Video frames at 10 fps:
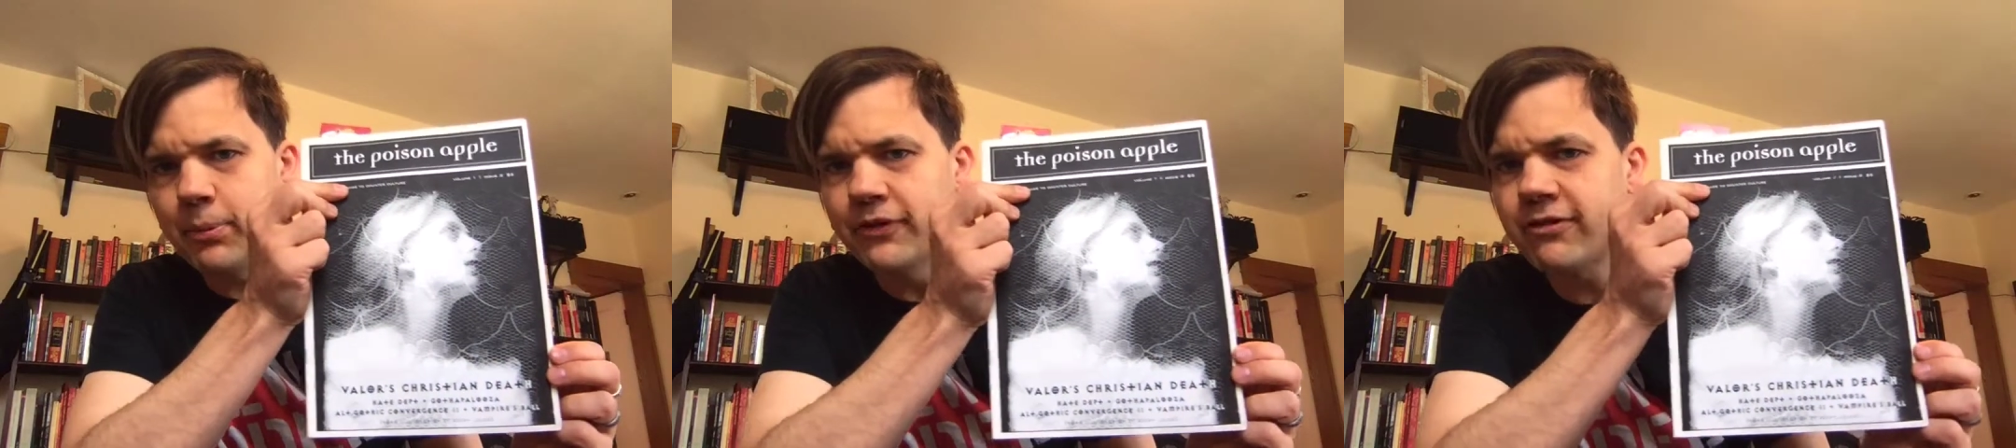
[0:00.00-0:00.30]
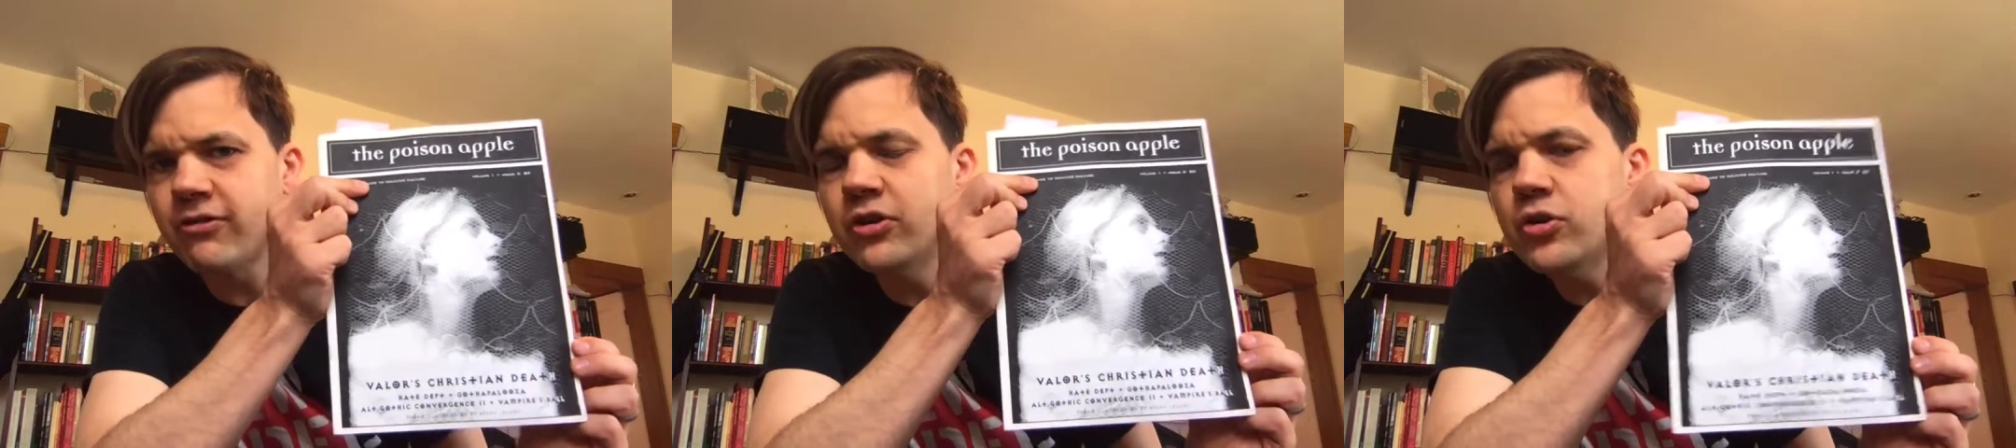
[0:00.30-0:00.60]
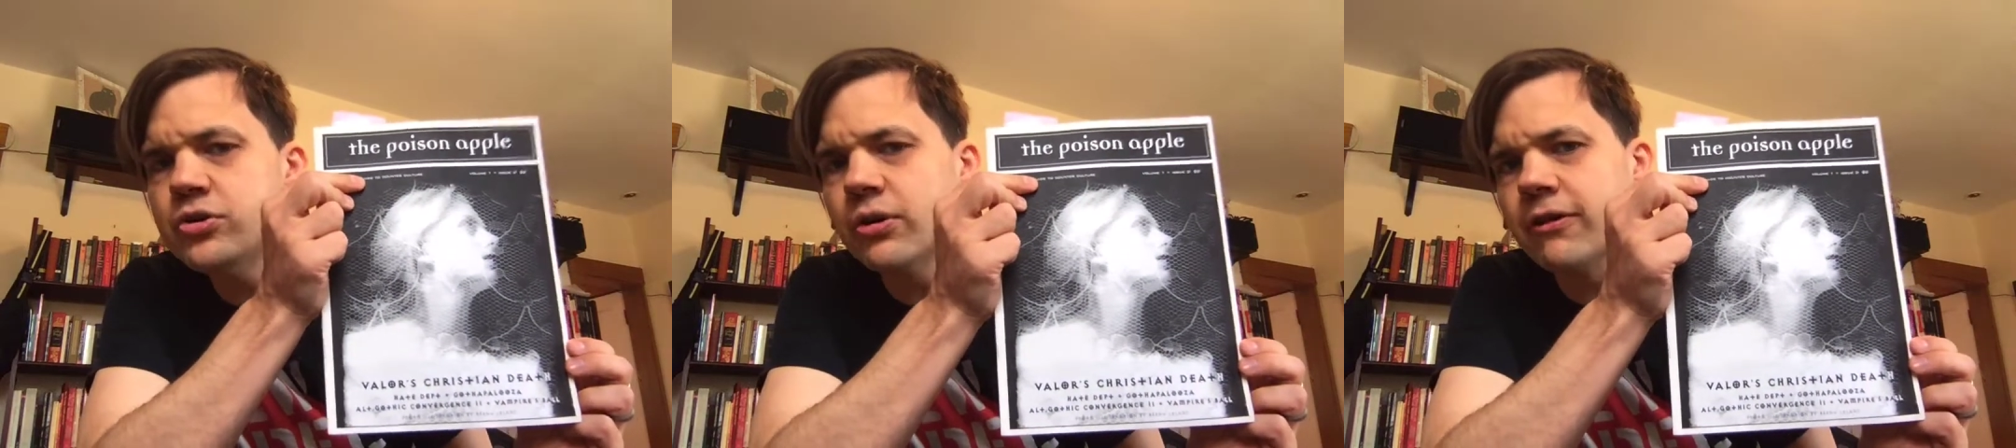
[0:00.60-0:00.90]
This is a New
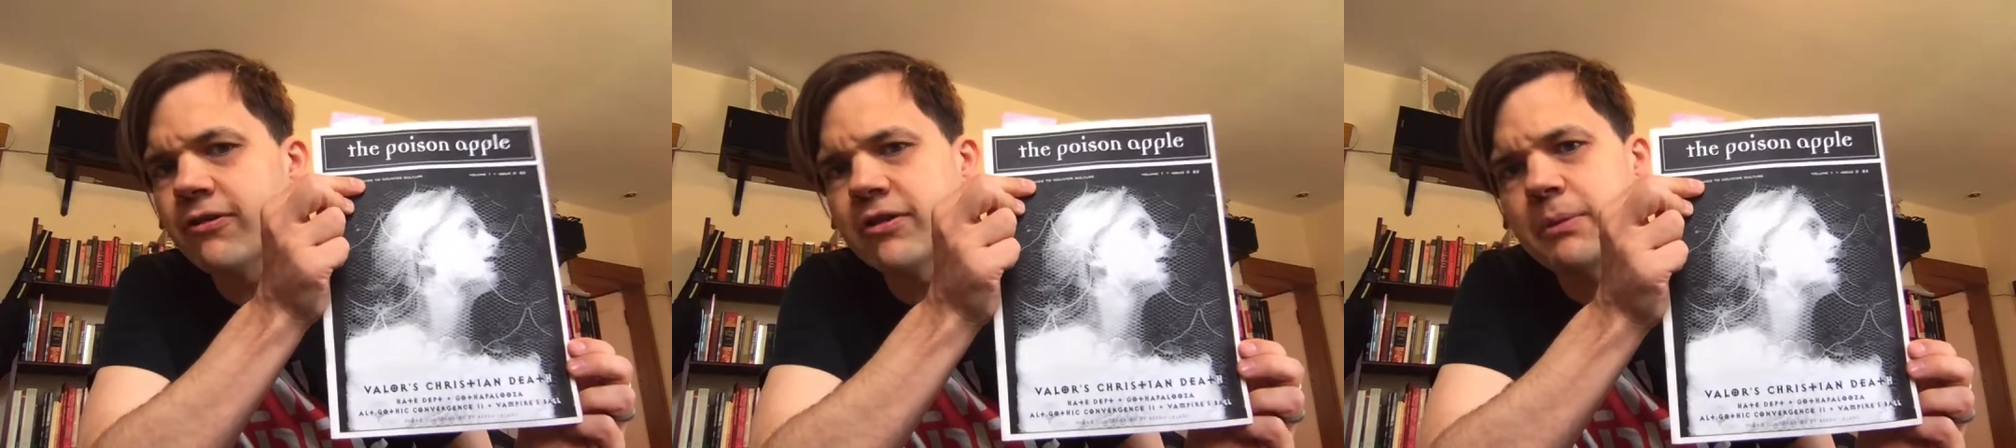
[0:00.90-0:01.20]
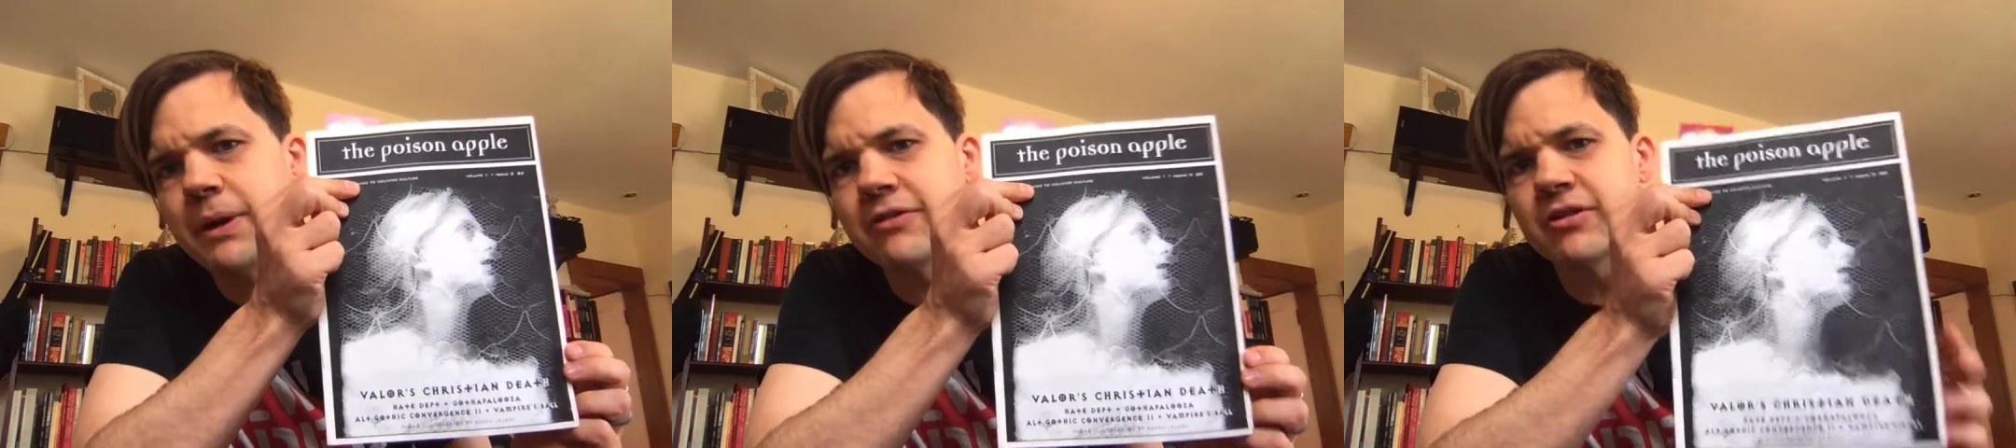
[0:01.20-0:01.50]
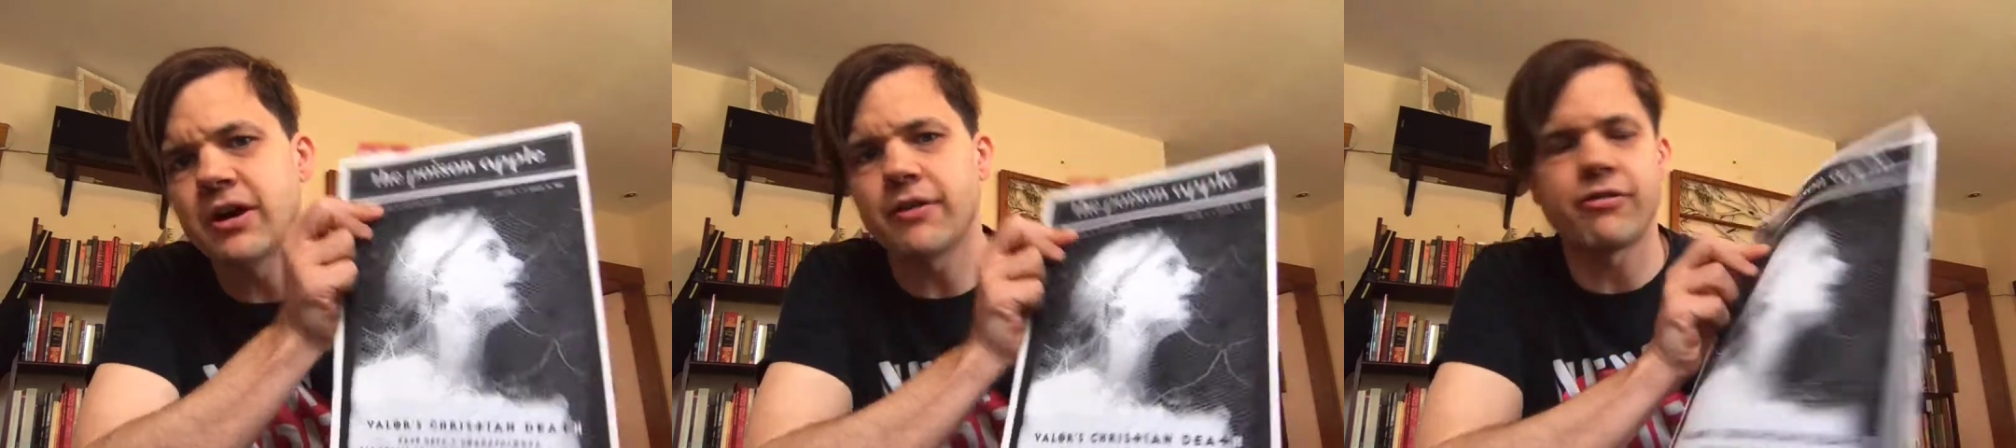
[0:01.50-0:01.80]
York City-based
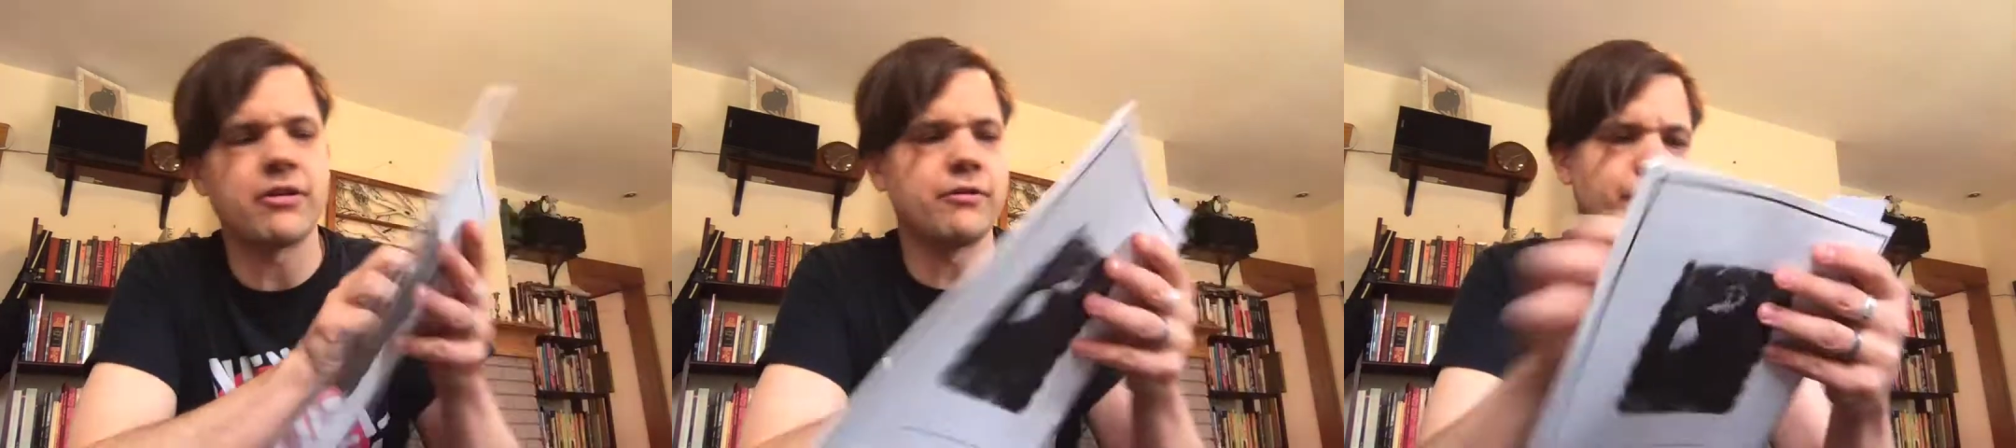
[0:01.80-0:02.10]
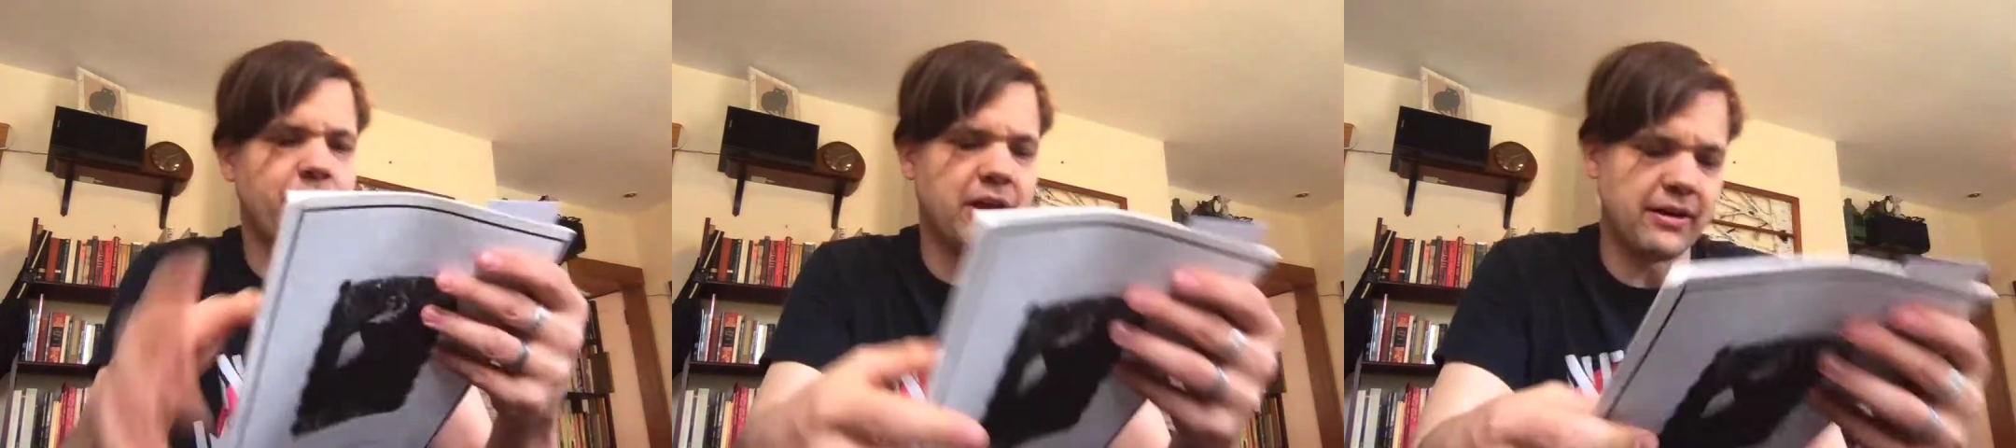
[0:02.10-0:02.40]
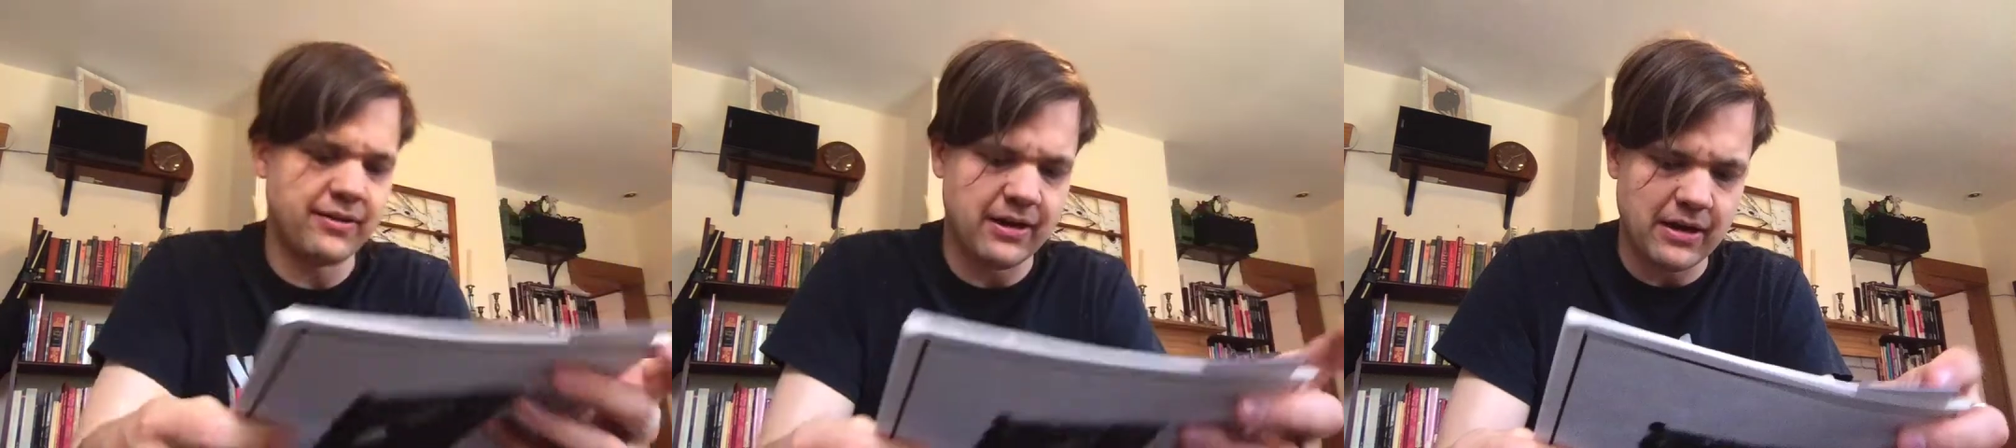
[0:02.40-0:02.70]
goth zine from the
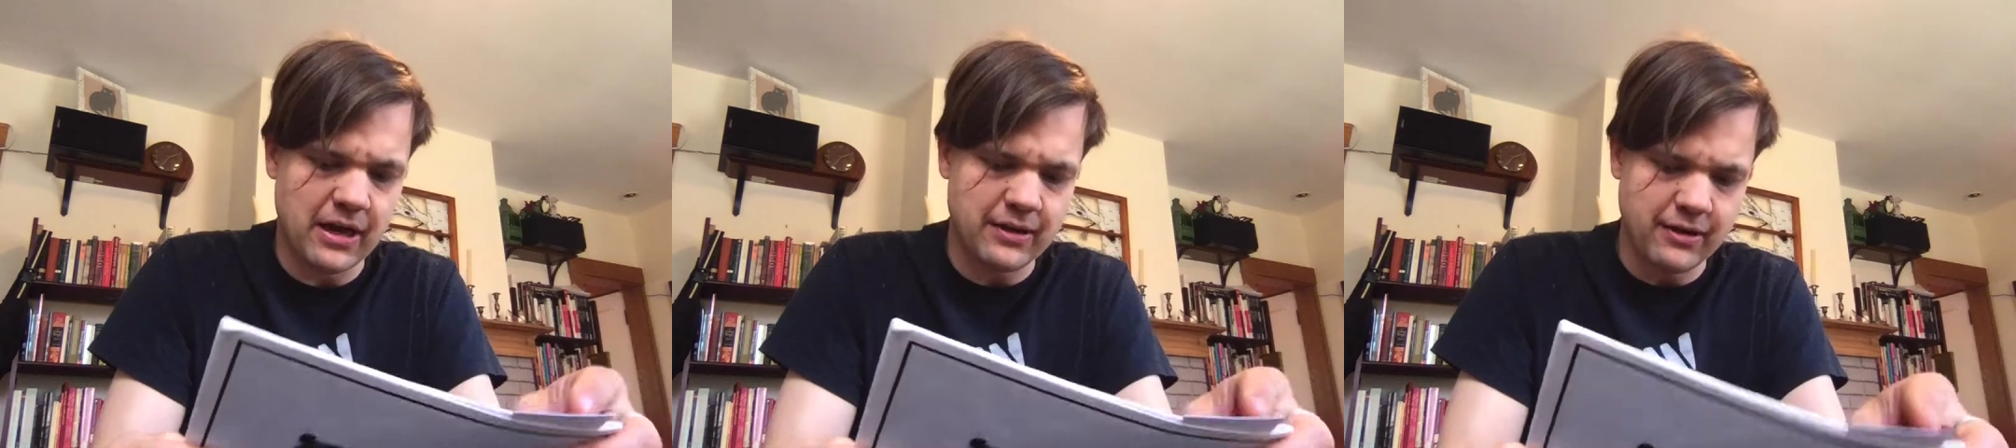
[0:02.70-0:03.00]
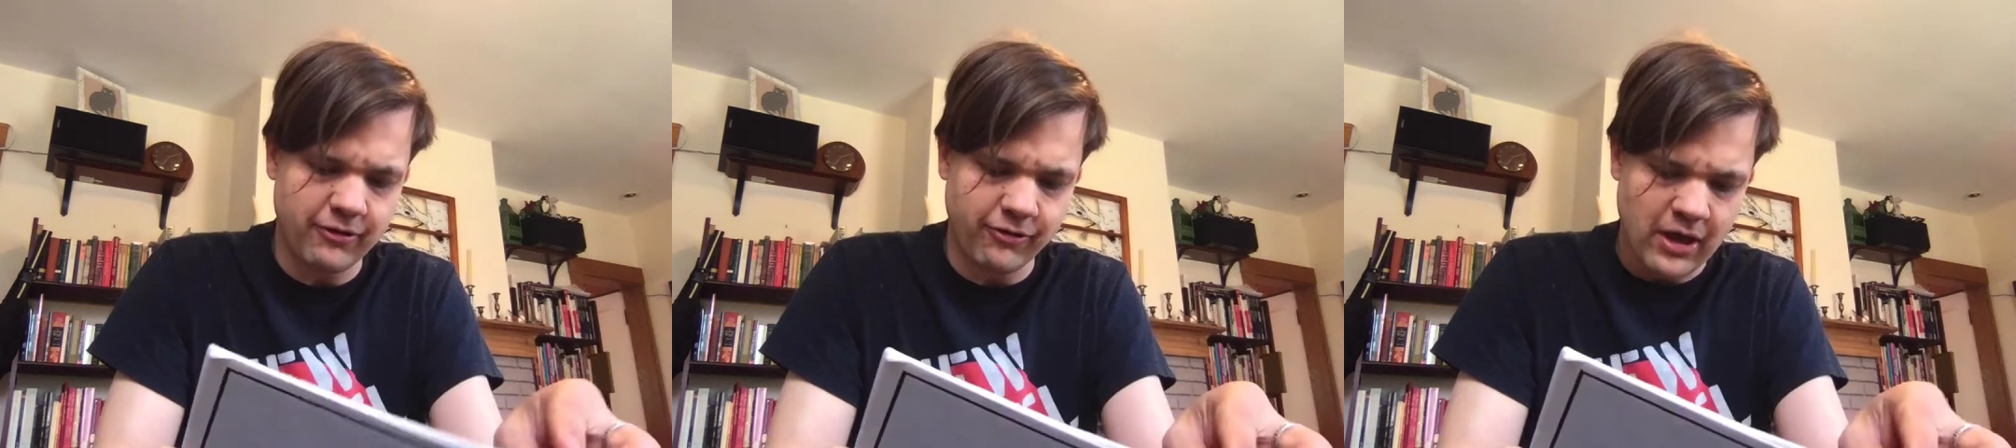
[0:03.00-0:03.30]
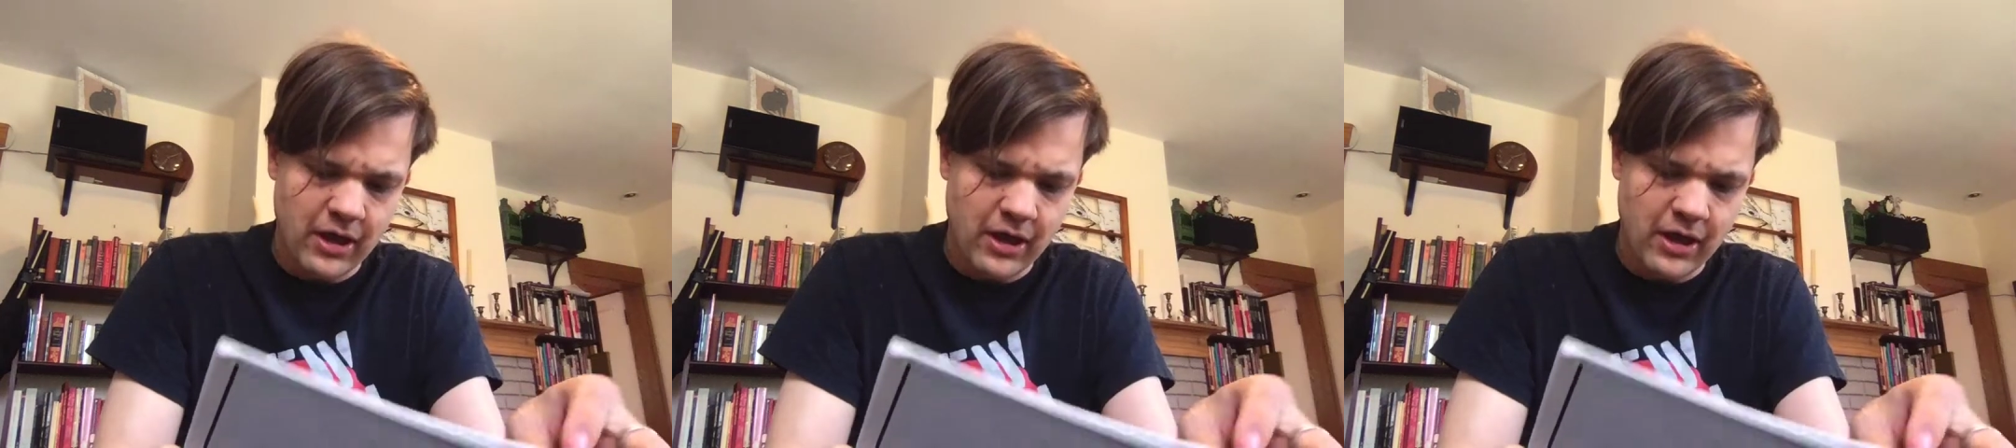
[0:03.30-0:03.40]
1990s.